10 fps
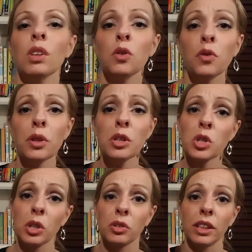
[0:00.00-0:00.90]
For the
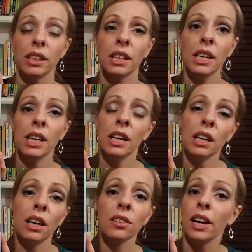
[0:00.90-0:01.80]
children,
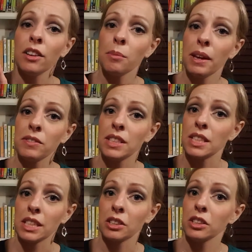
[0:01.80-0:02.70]
a lot of them have
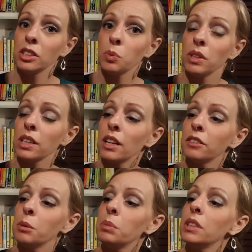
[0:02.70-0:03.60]
stickers with the
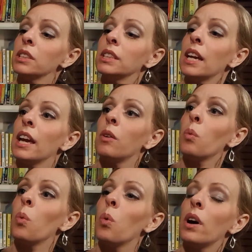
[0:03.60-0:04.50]
coloring books,
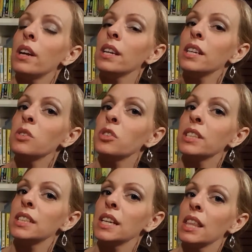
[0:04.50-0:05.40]
and one
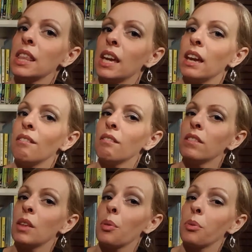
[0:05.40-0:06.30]
interesting thing
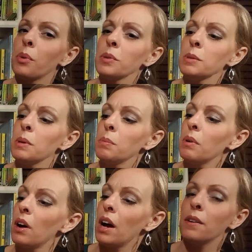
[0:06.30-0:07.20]
that throws people
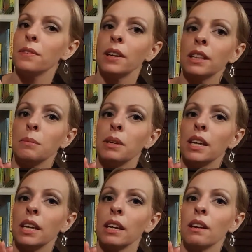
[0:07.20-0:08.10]
off at the
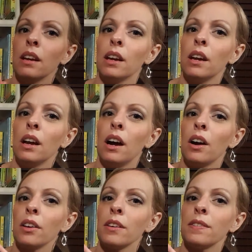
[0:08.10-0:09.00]
beginning
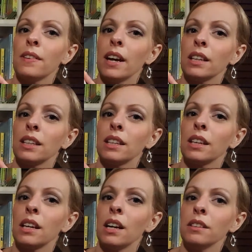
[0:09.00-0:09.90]
are the fact that the
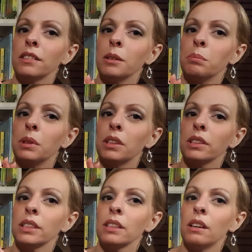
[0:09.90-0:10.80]
coloring books